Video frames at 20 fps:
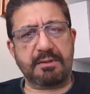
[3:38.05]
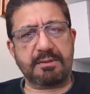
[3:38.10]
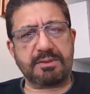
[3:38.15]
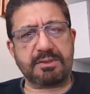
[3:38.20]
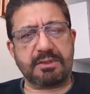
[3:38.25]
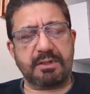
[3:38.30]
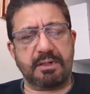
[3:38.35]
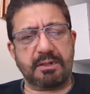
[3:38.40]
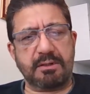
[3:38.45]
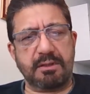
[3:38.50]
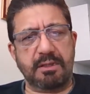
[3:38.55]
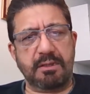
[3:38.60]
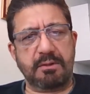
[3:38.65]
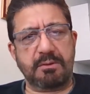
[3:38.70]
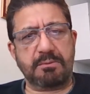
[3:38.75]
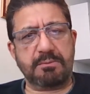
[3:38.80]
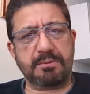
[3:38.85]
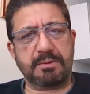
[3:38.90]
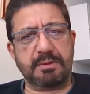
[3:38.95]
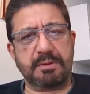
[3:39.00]
start all
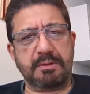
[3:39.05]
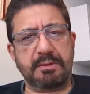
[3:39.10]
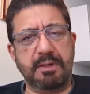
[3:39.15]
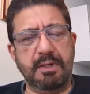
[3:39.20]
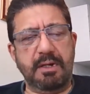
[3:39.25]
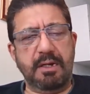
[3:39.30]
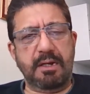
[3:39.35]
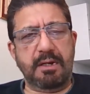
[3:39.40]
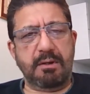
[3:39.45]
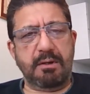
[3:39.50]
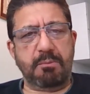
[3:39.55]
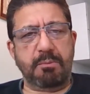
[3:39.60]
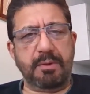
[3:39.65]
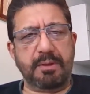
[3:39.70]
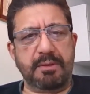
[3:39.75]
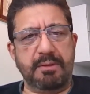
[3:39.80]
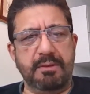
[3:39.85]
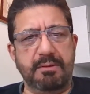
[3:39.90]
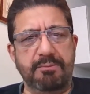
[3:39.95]
over with